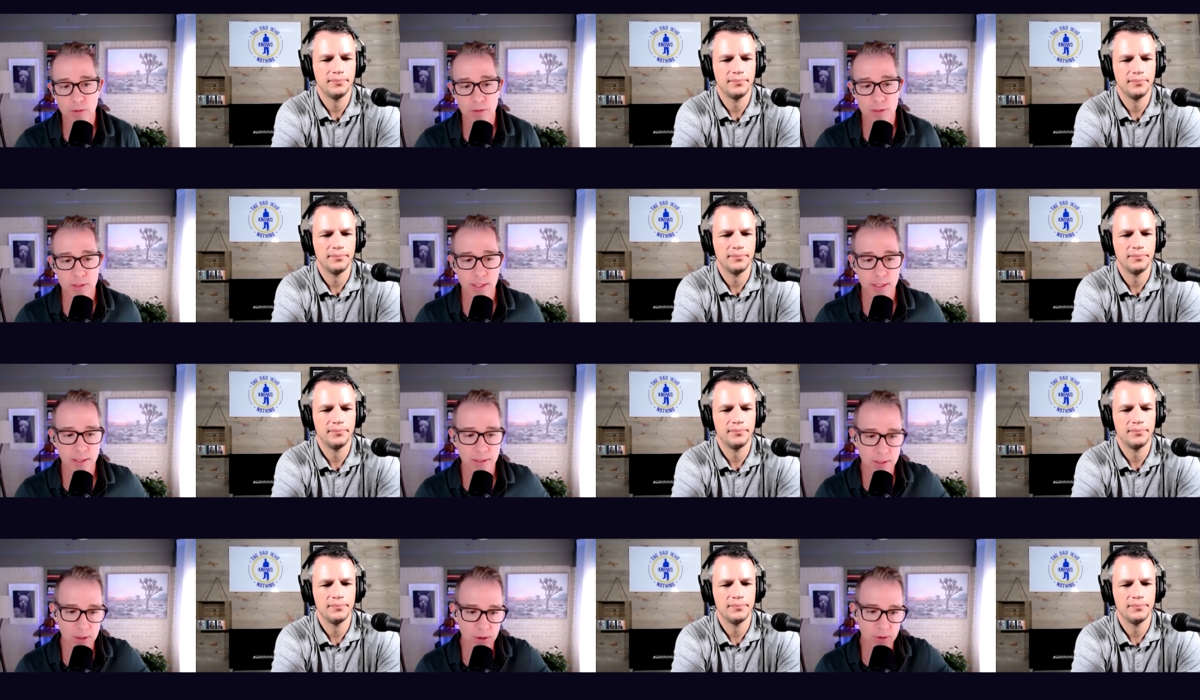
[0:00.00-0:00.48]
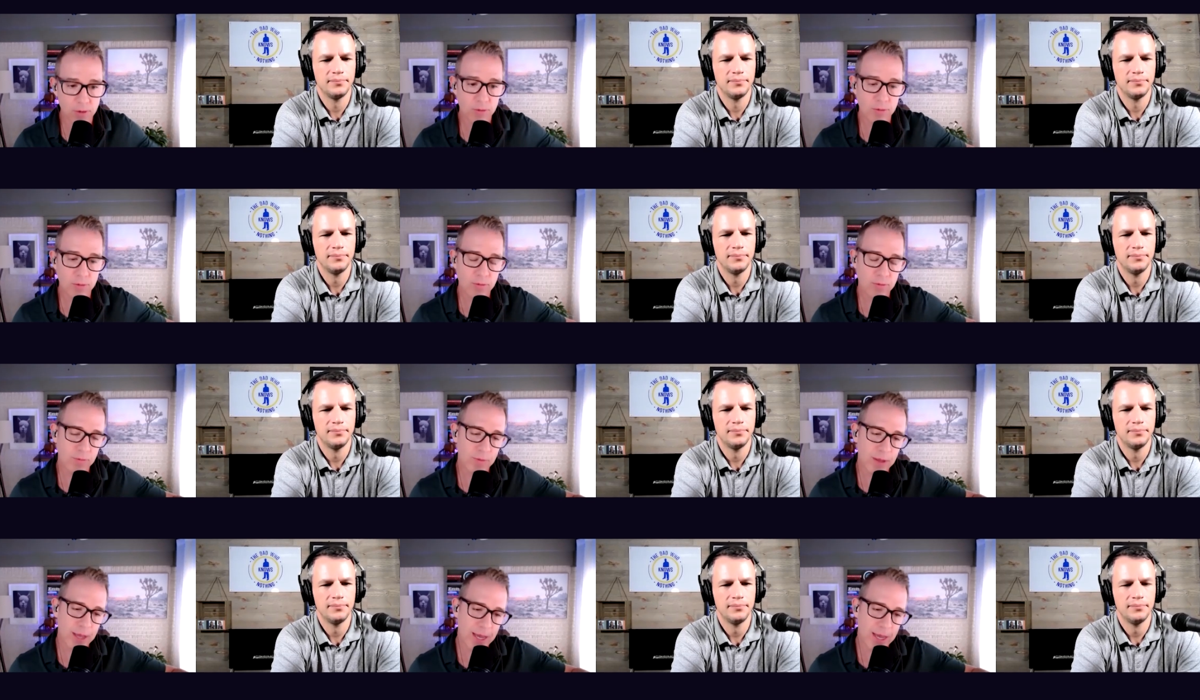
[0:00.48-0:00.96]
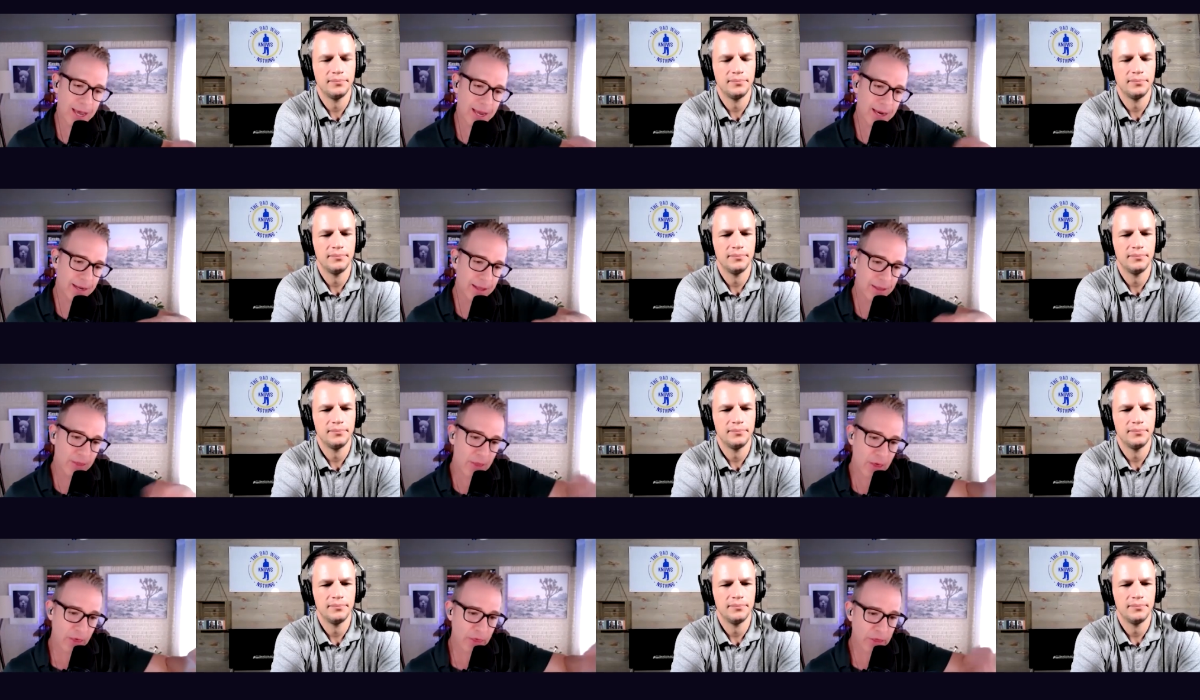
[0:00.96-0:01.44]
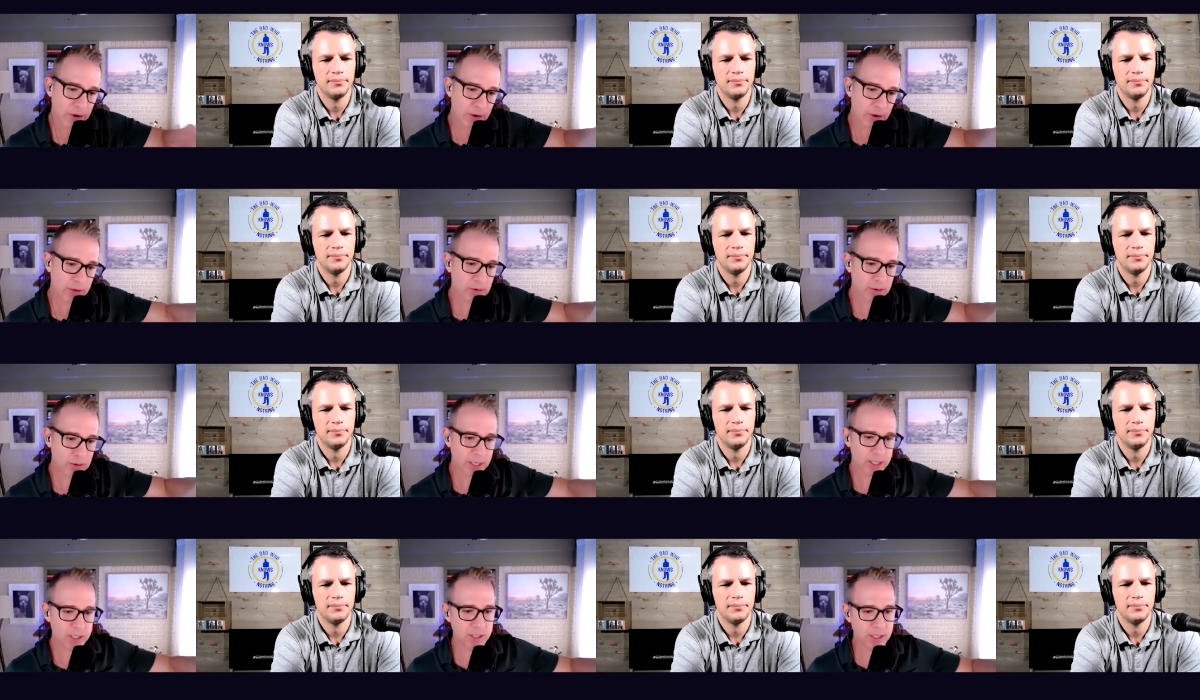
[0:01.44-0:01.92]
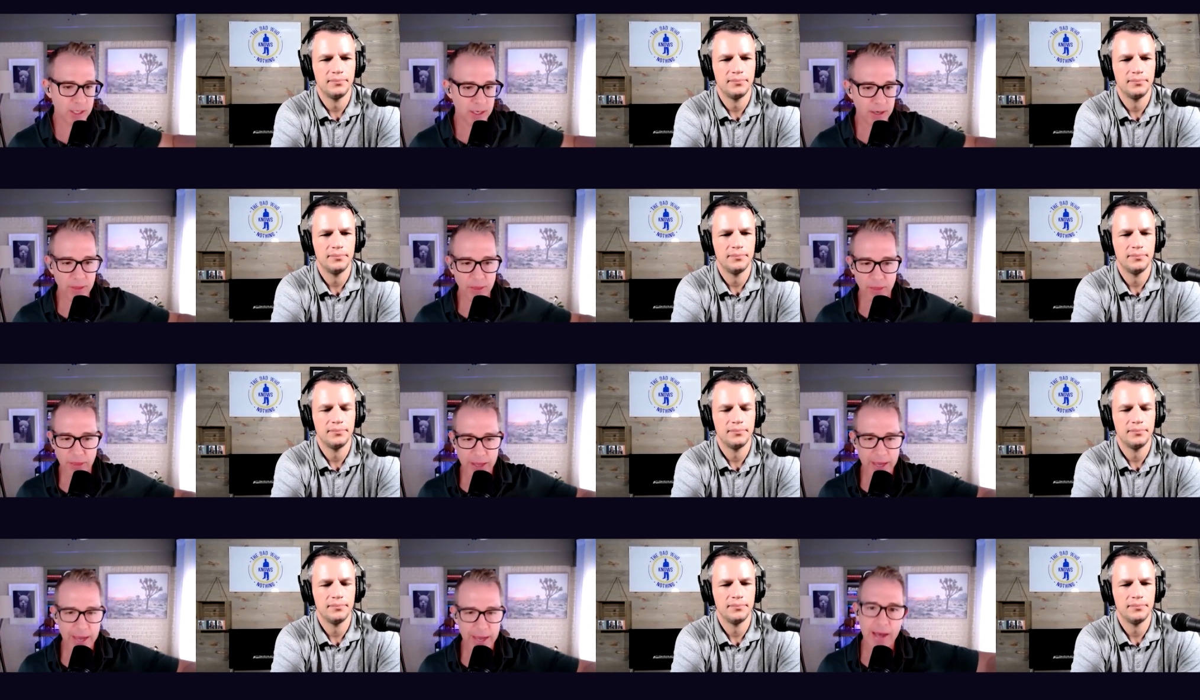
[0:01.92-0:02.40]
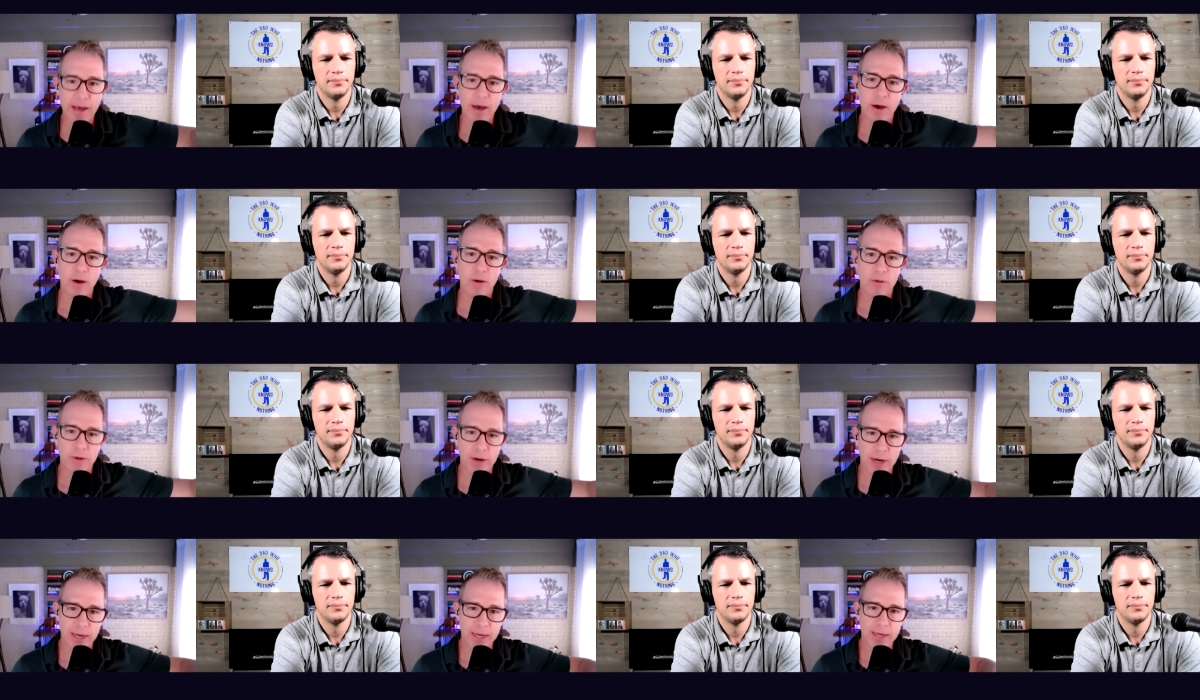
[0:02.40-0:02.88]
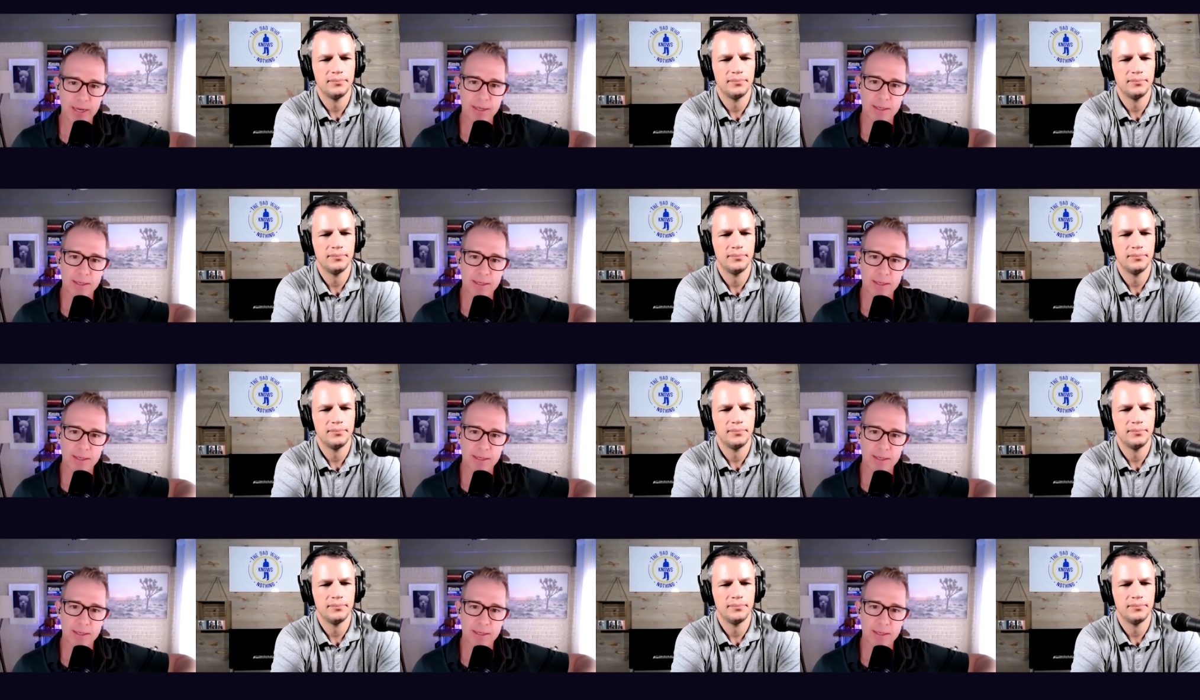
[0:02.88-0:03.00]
Speaker 1: It's like, don't add in the third question, the how, right?